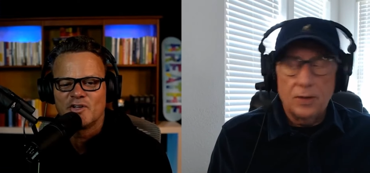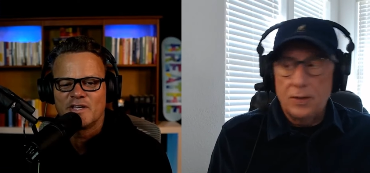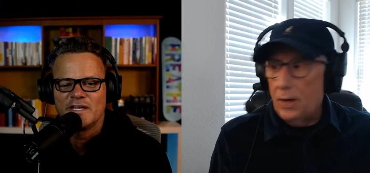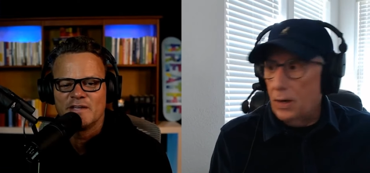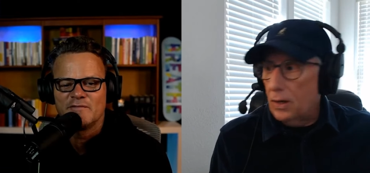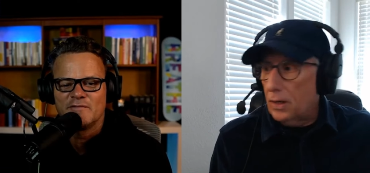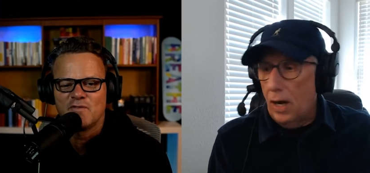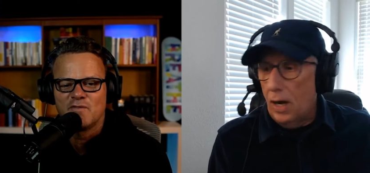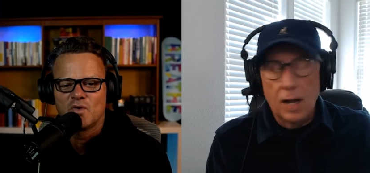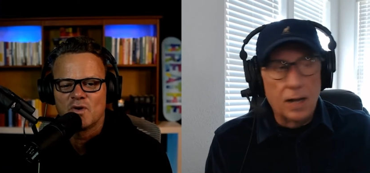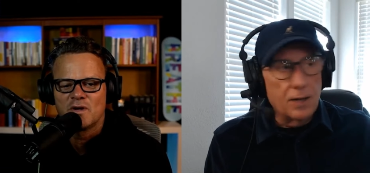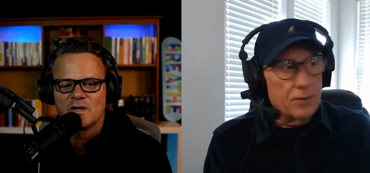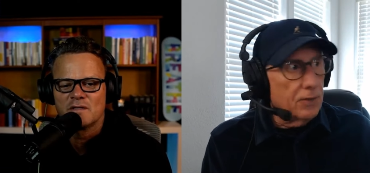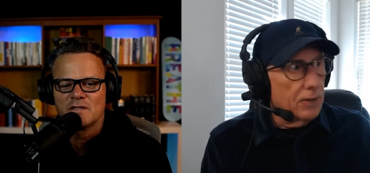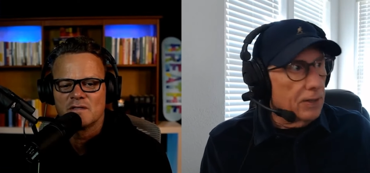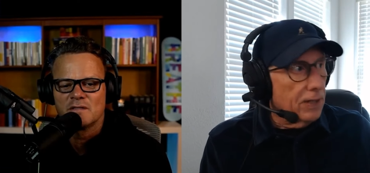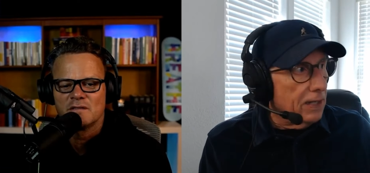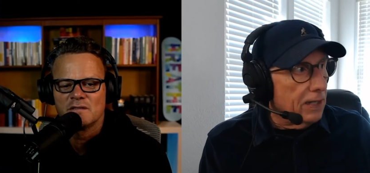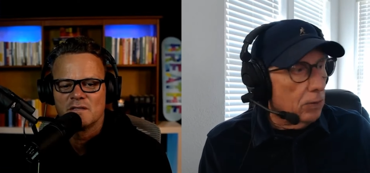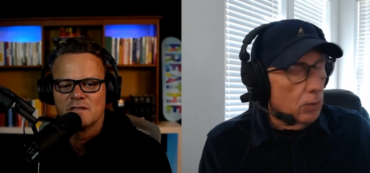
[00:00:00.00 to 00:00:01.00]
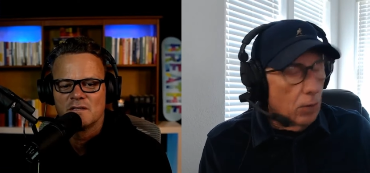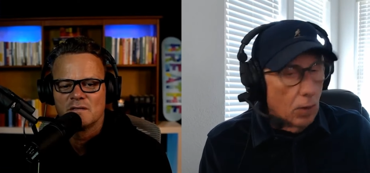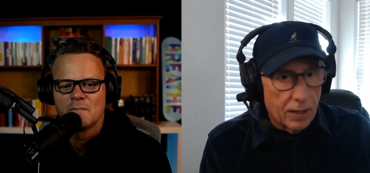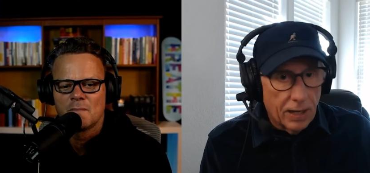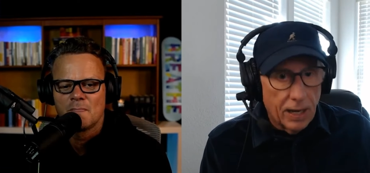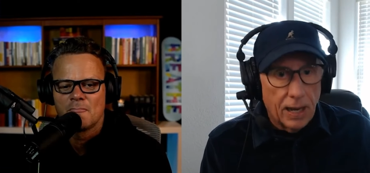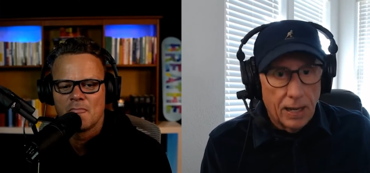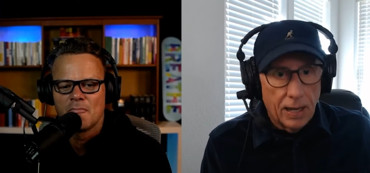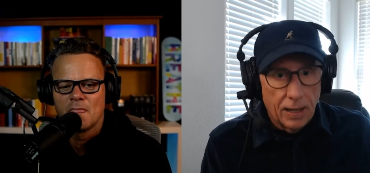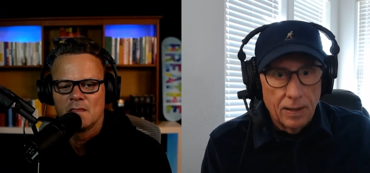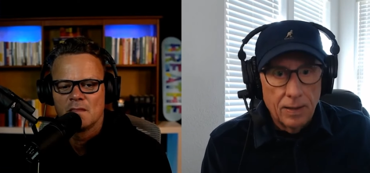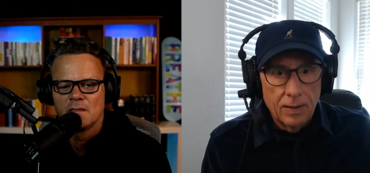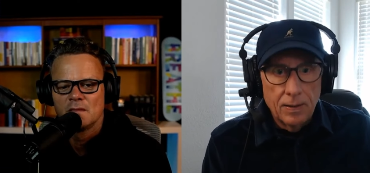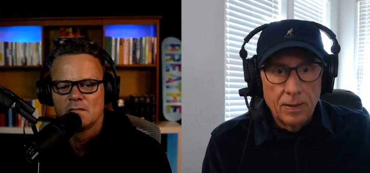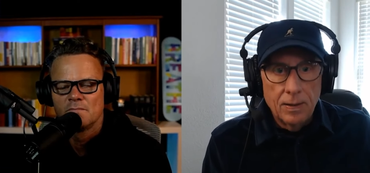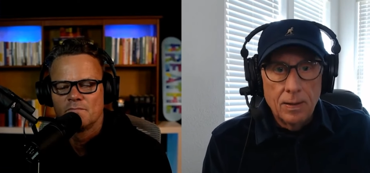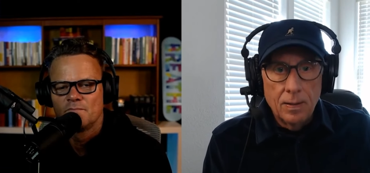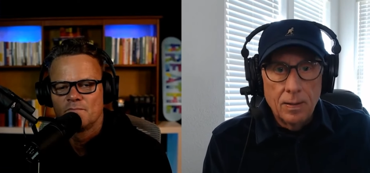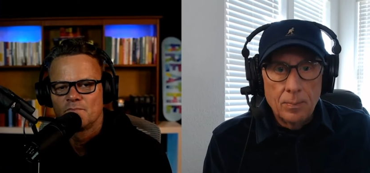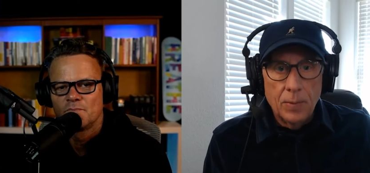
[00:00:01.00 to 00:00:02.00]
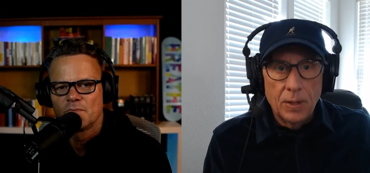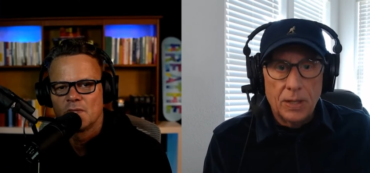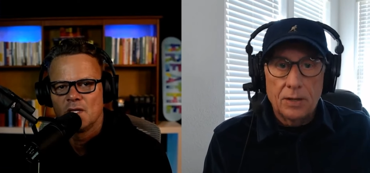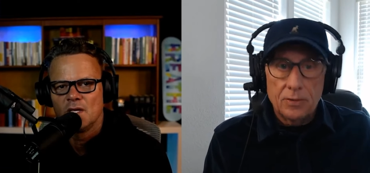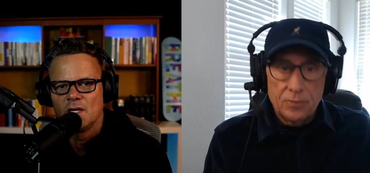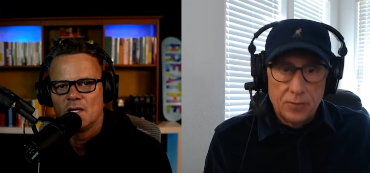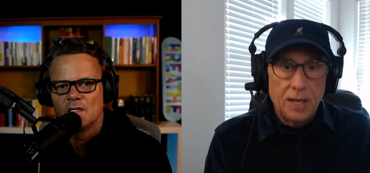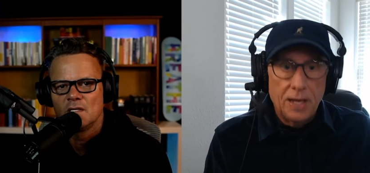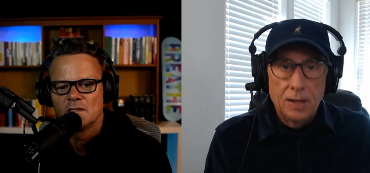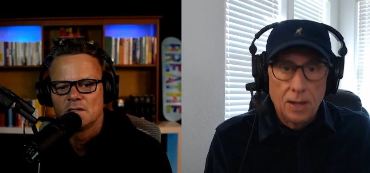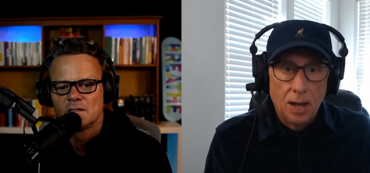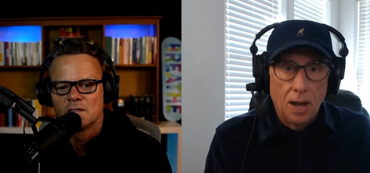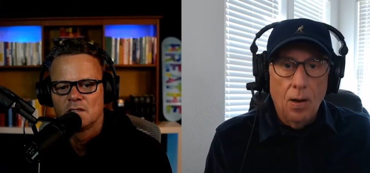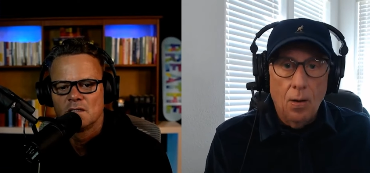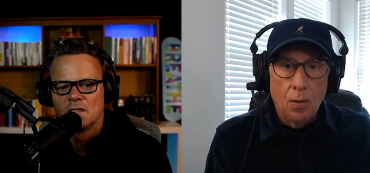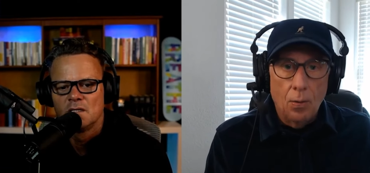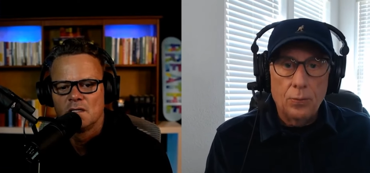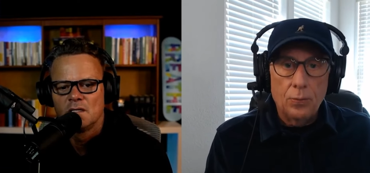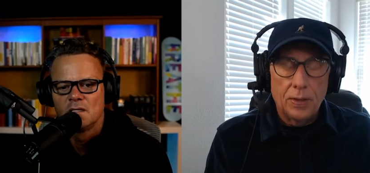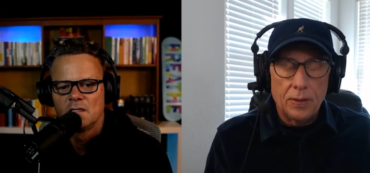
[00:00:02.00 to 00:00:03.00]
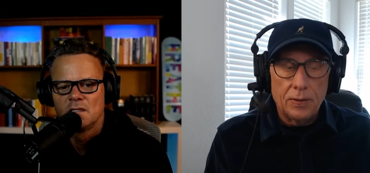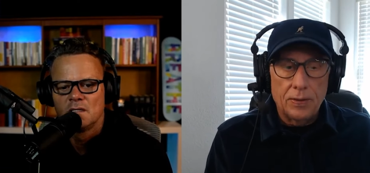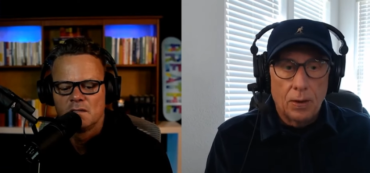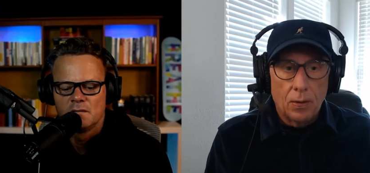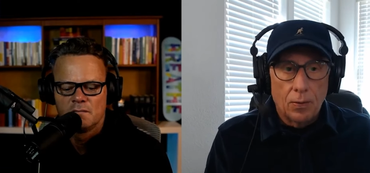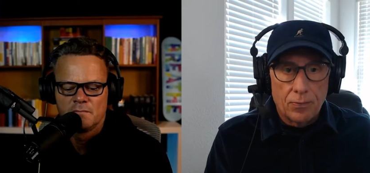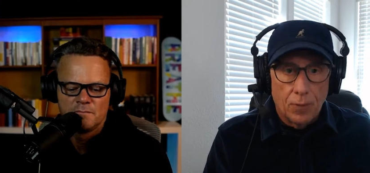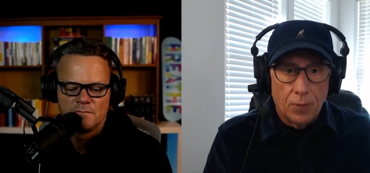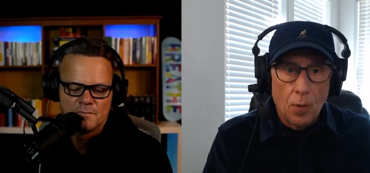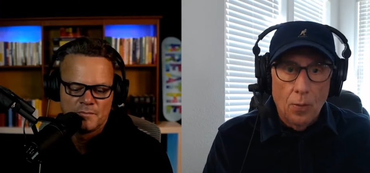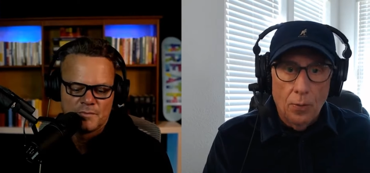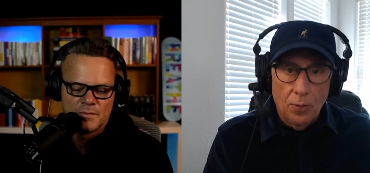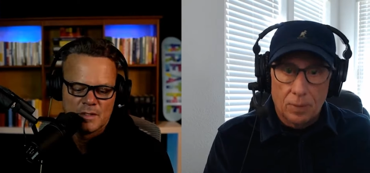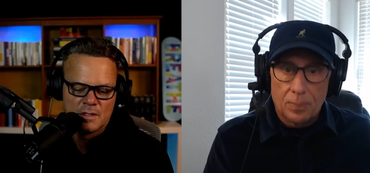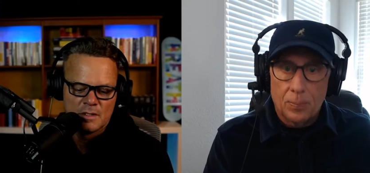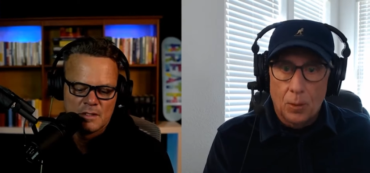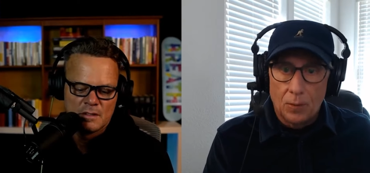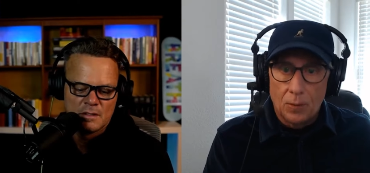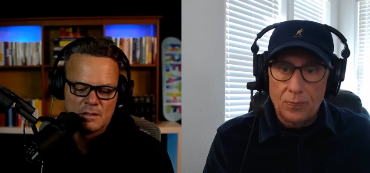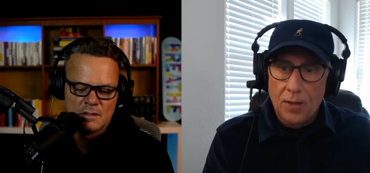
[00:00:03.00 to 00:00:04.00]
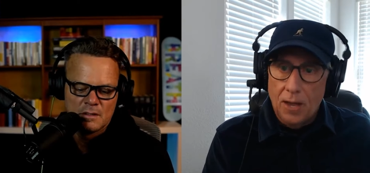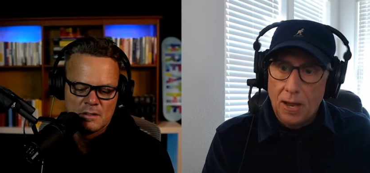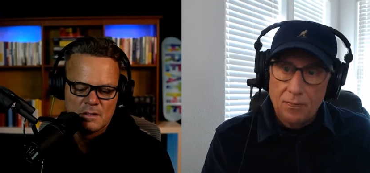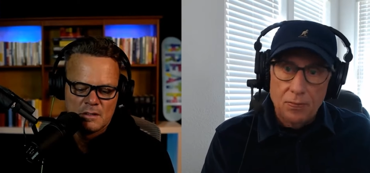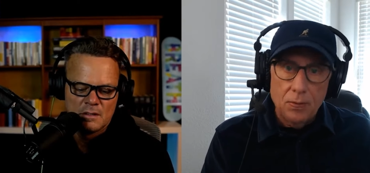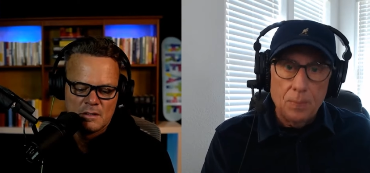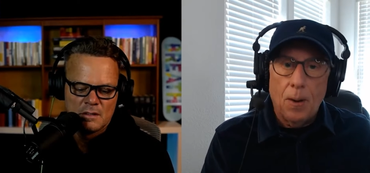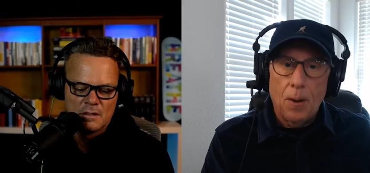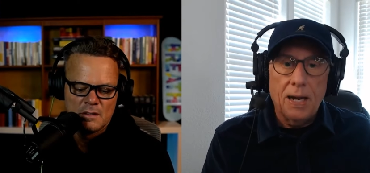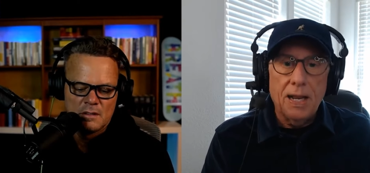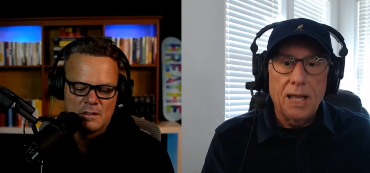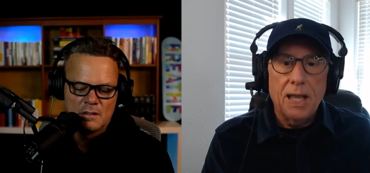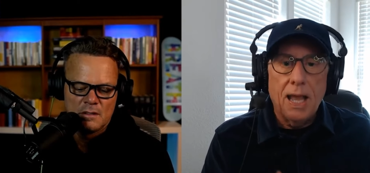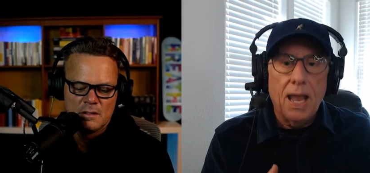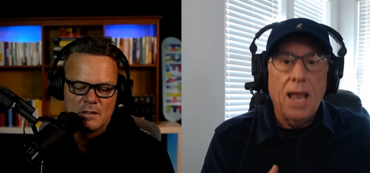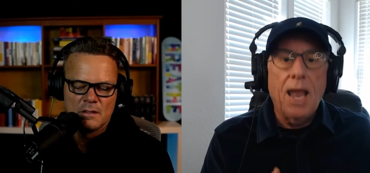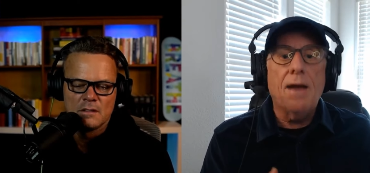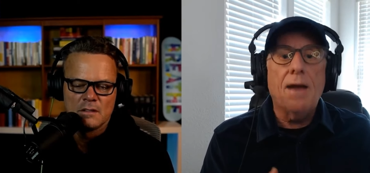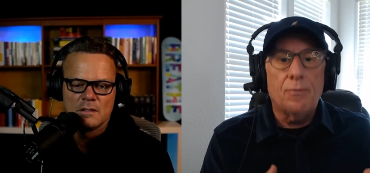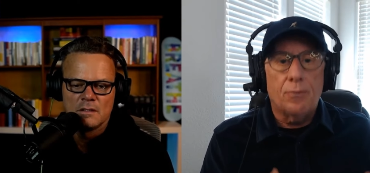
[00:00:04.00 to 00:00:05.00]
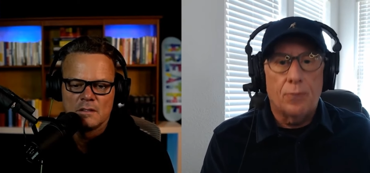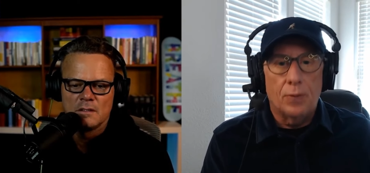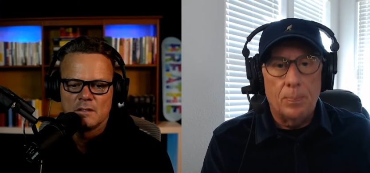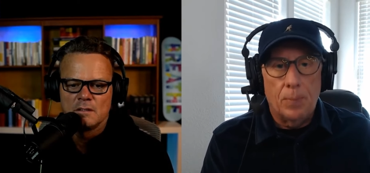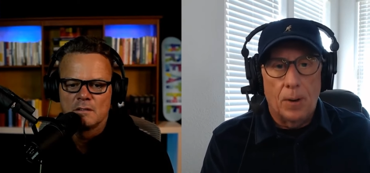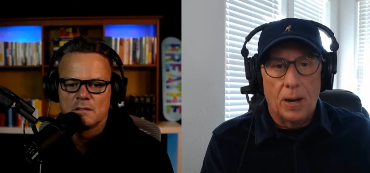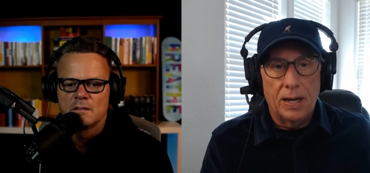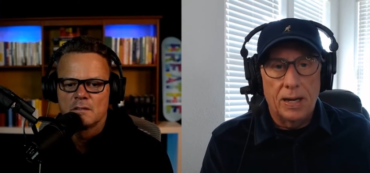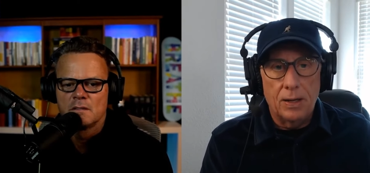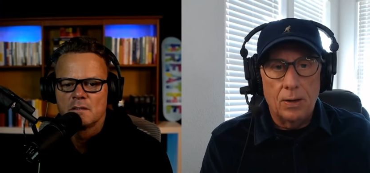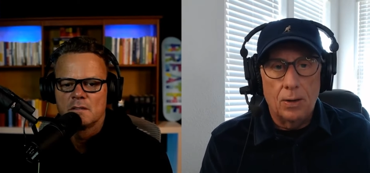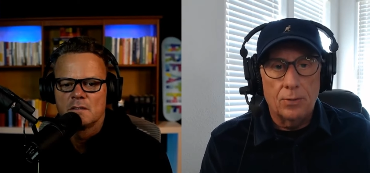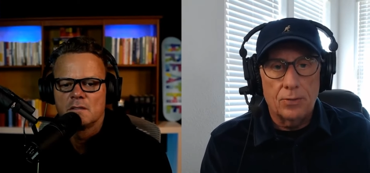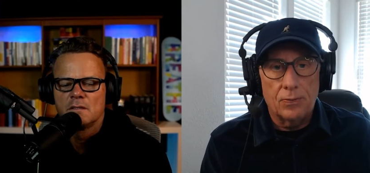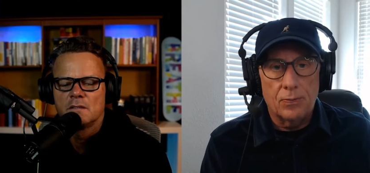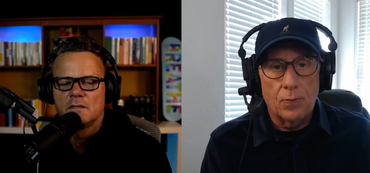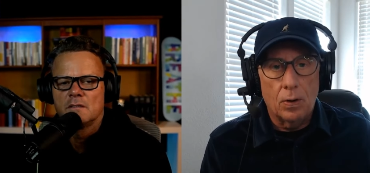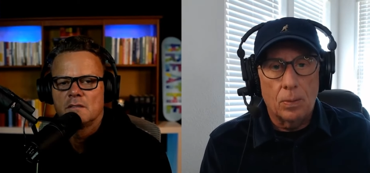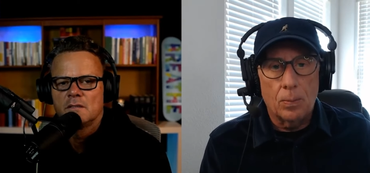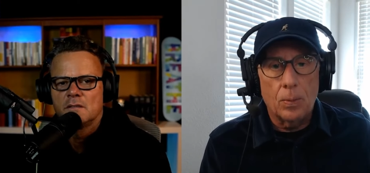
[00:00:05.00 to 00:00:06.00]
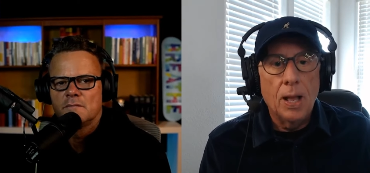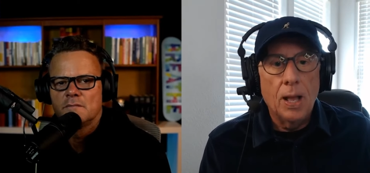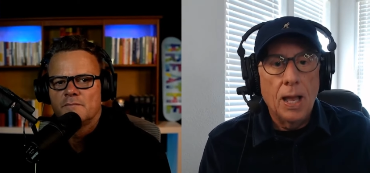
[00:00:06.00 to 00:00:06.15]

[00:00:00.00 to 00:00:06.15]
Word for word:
Speaker 1: and they're for... constantly looking because yeah. they know that they're vulnerable. That everybody, everybody knows they're vulnerable.